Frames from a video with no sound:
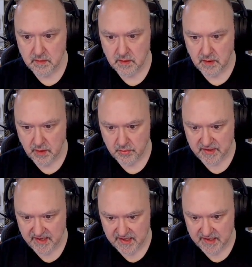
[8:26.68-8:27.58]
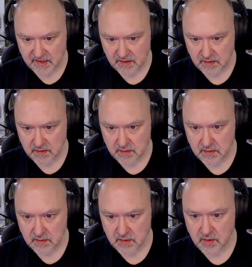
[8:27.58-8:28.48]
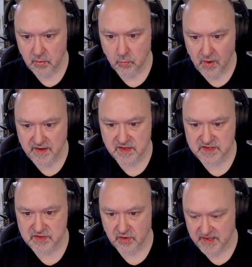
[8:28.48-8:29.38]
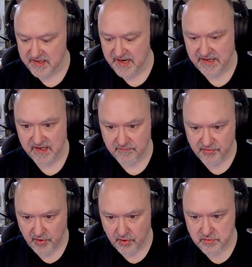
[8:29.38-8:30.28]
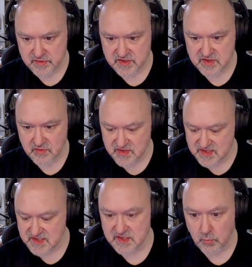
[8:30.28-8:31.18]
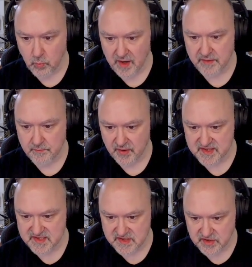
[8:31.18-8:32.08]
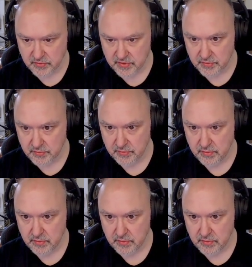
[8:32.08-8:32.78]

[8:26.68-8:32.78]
Okay. One is not in any of those. So this is the one by Sudoku.